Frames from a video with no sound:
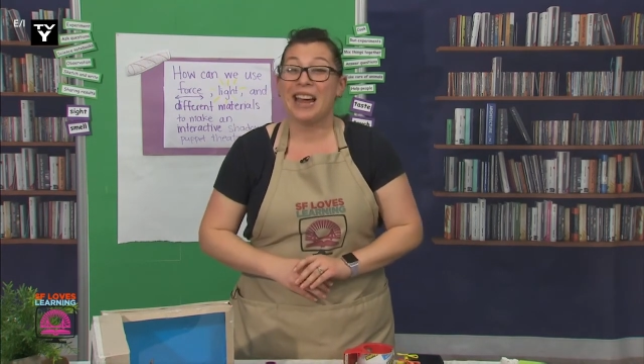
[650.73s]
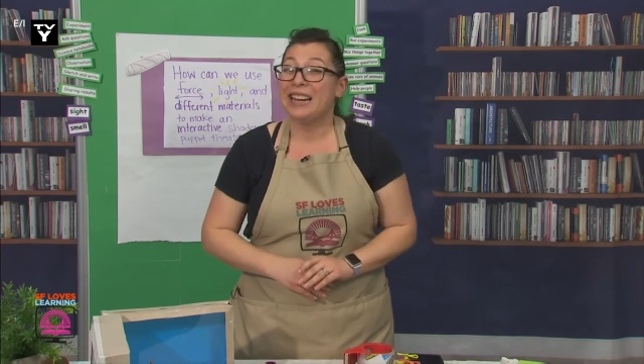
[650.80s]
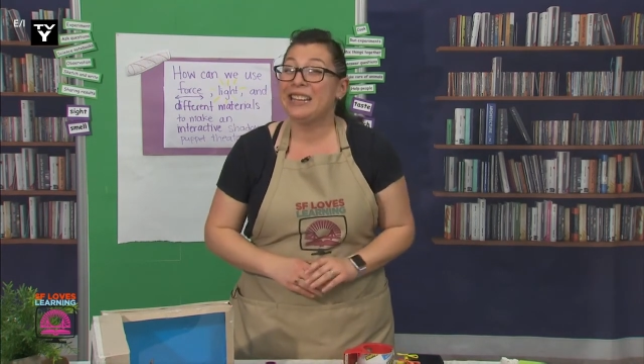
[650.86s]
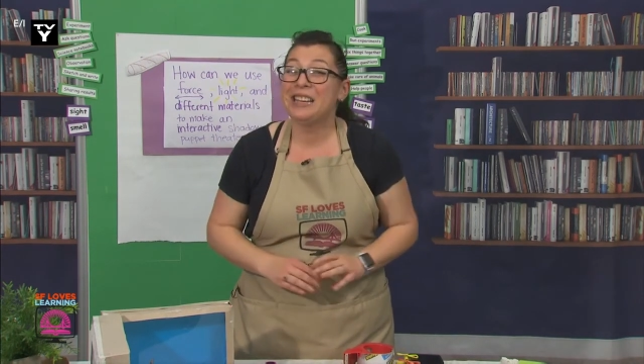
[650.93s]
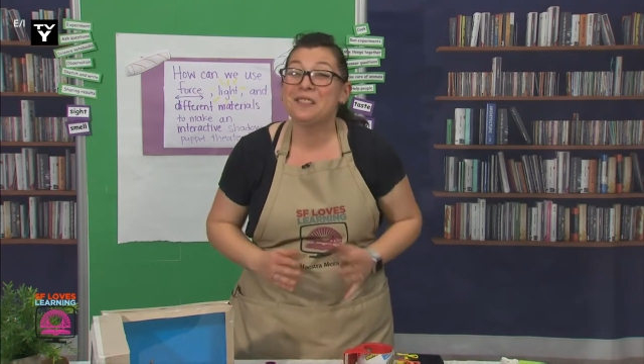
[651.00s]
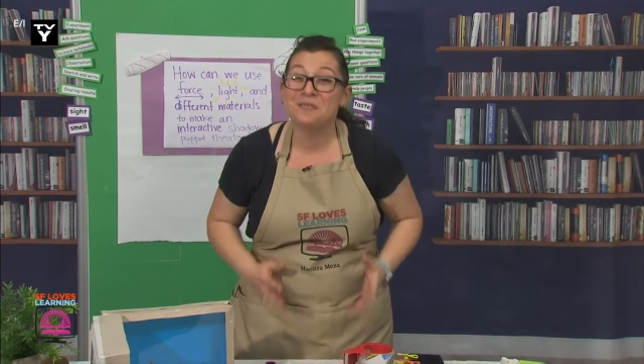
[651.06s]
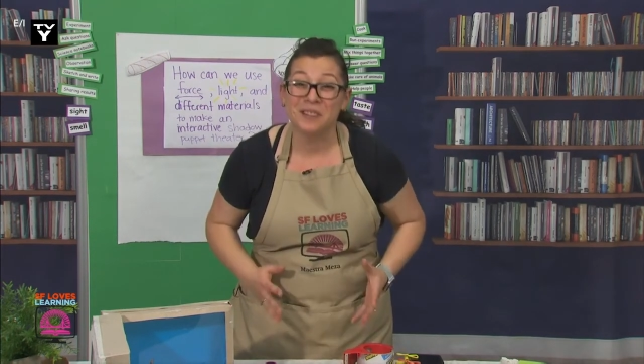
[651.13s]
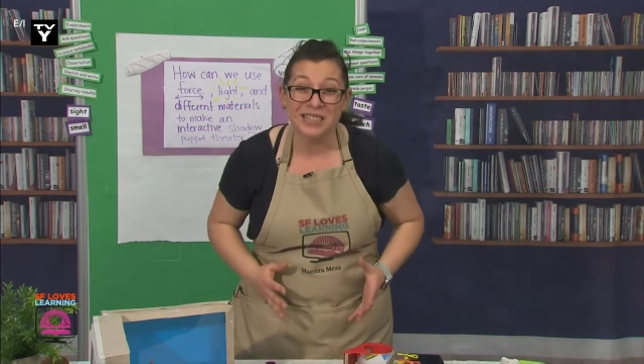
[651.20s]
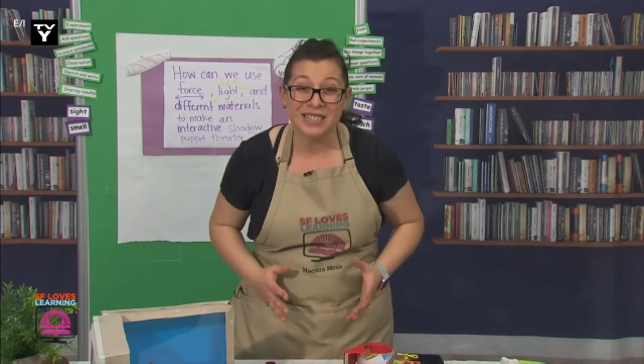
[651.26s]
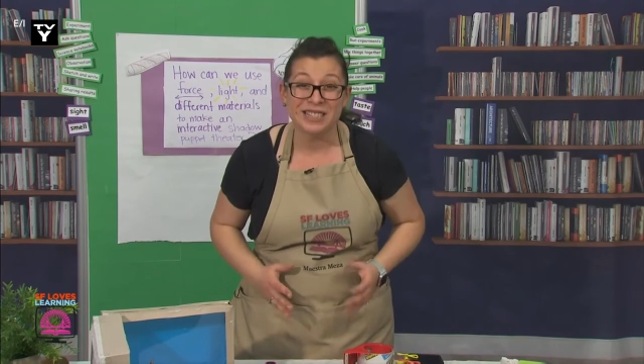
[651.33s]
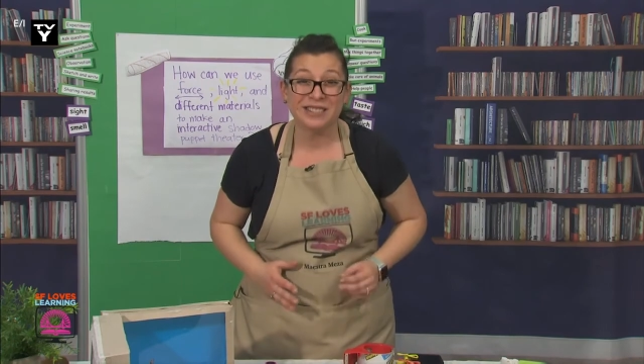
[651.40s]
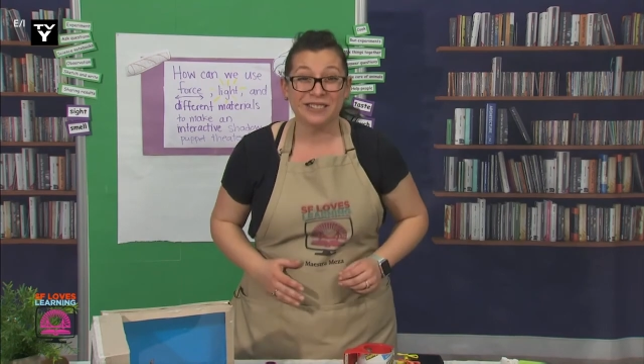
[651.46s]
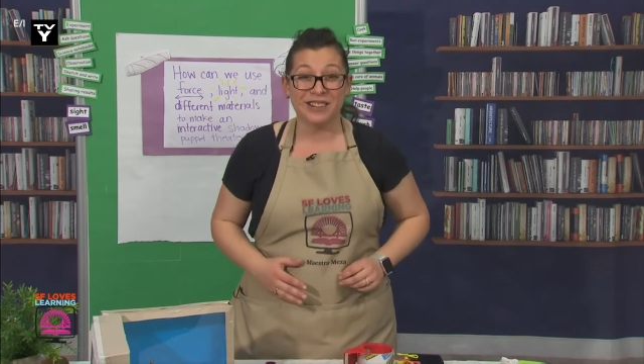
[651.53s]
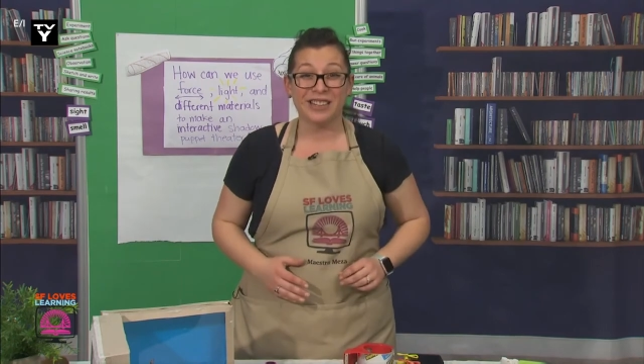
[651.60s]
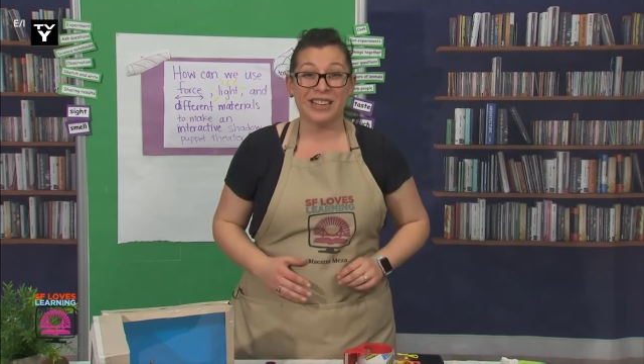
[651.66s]
I can't wait
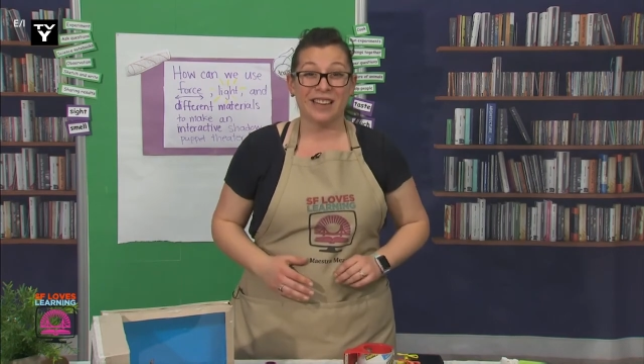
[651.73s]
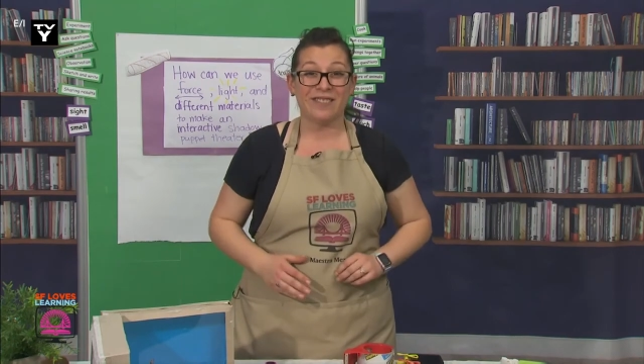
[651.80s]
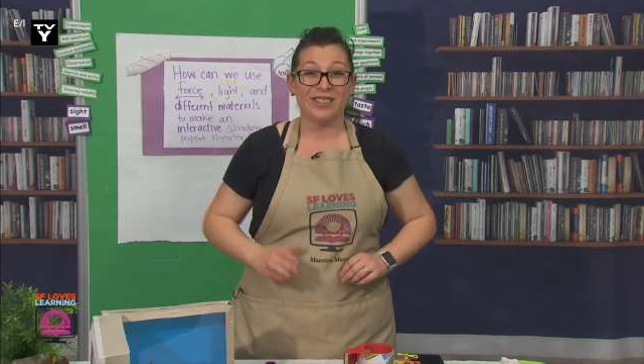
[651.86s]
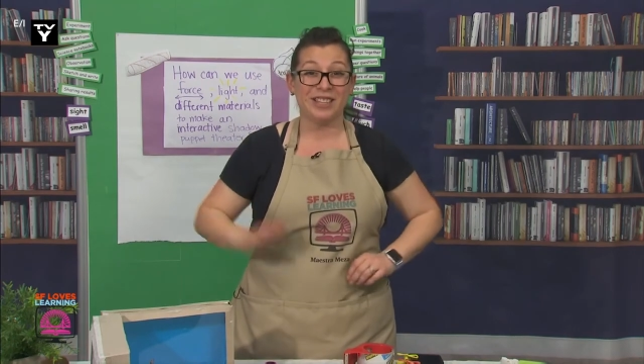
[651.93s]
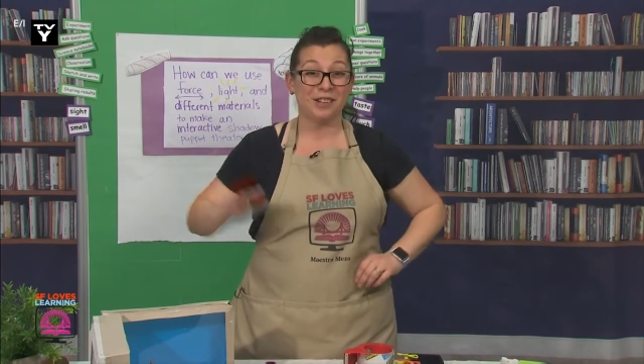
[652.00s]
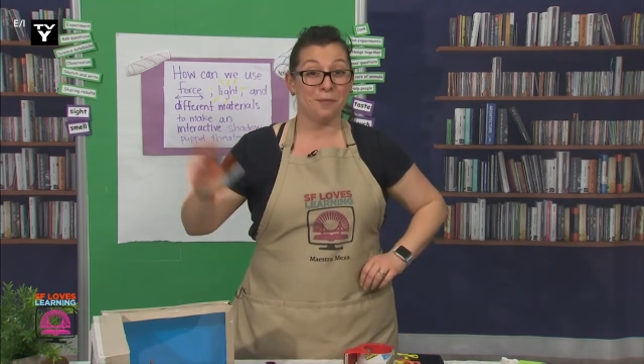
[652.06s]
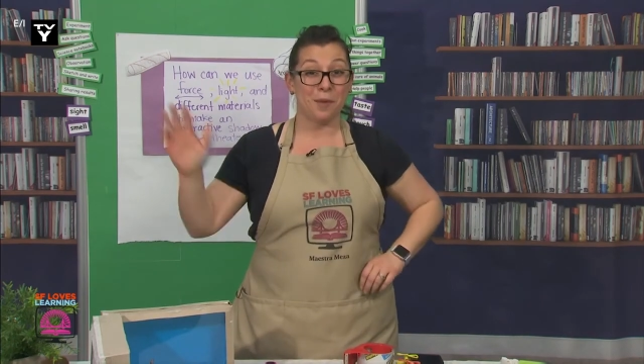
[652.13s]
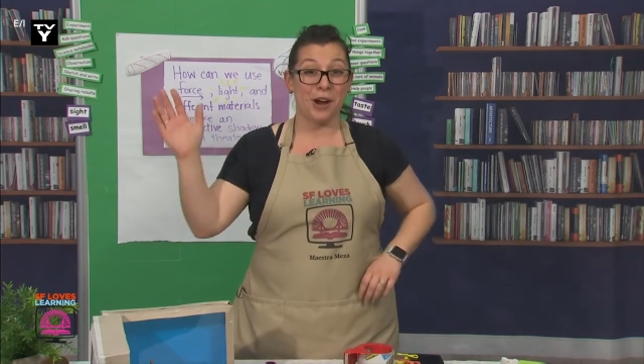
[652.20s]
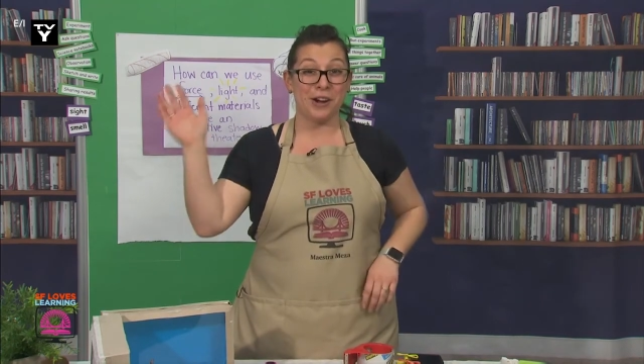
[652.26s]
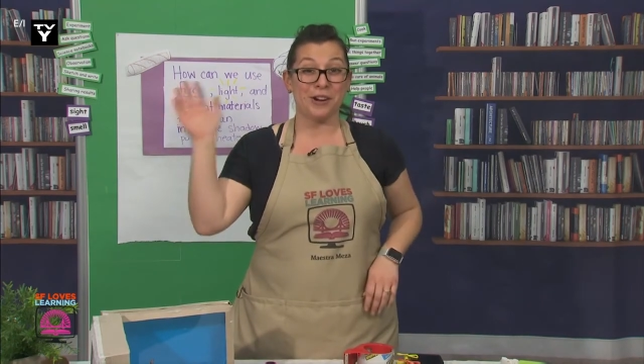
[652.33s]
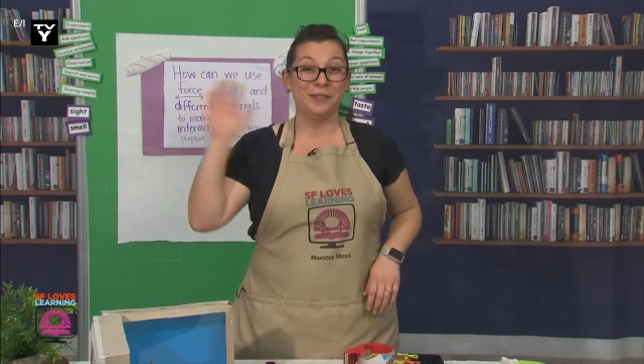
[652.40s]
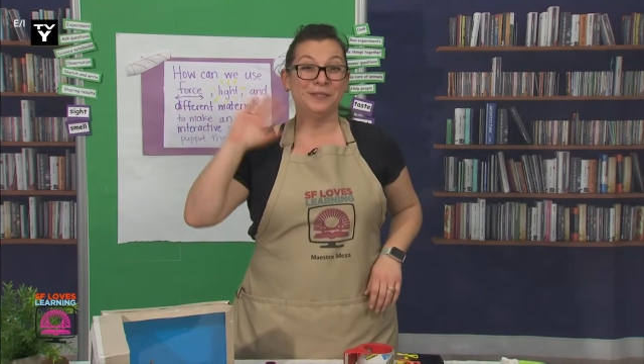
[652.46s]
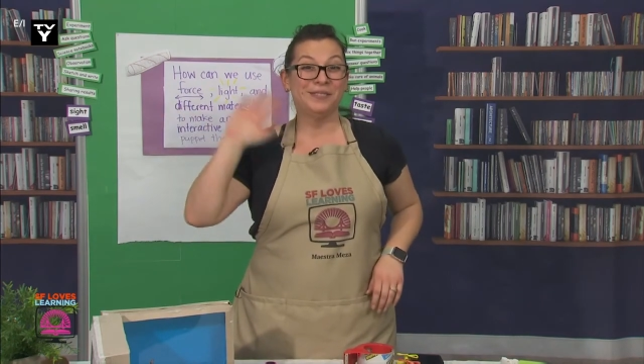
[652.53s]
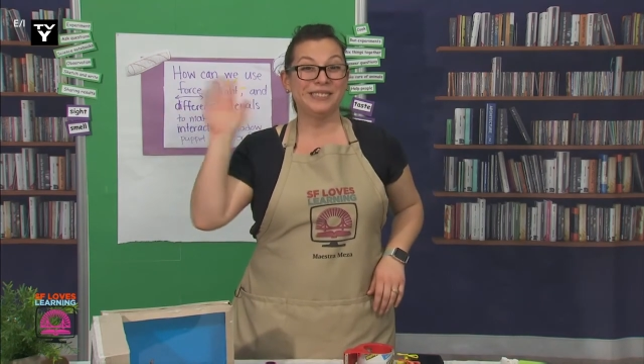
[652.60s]
to learn again with you tomorrow.